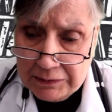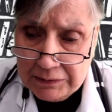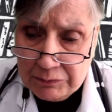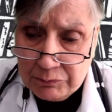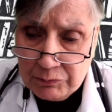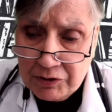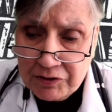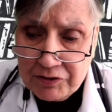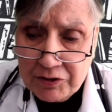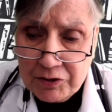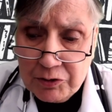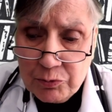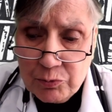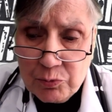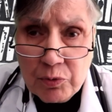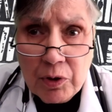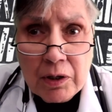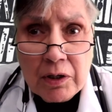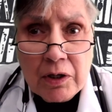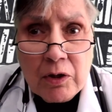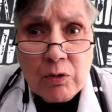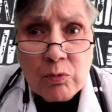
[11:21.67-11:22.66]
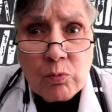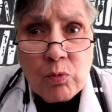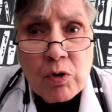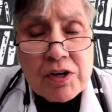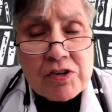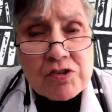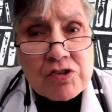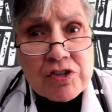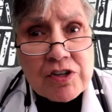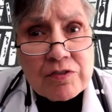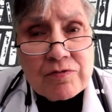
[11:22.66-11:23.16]
whether you
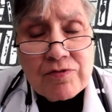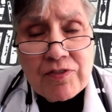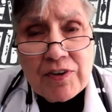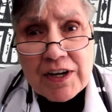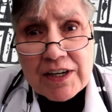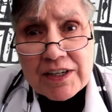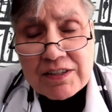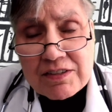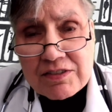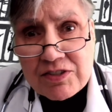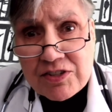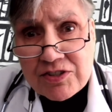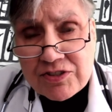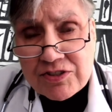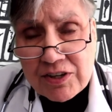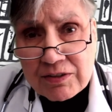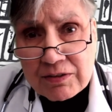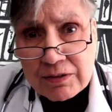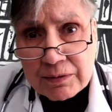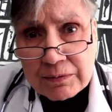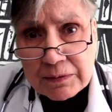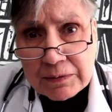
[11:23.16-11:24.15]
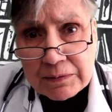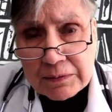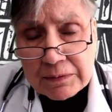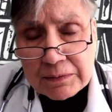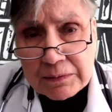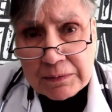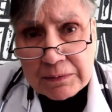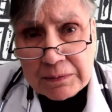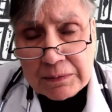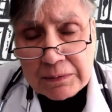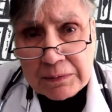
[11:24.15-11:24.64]
wish advice
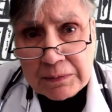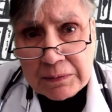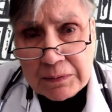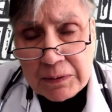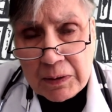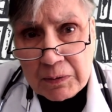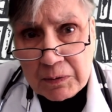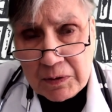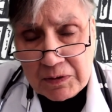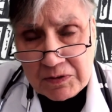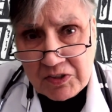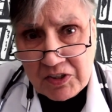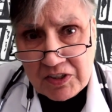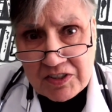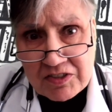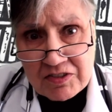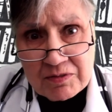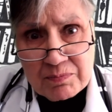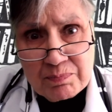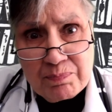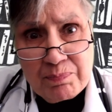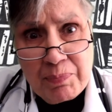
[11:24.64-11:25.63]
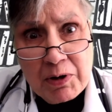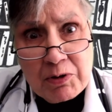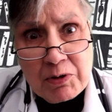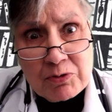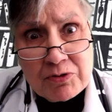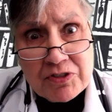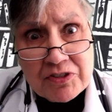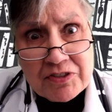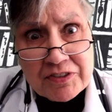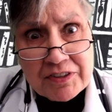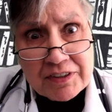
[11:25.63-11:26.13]
or are just
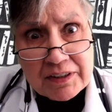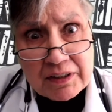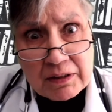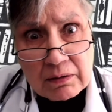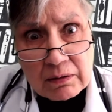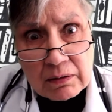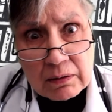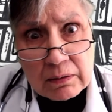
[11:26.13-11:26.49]
boasting.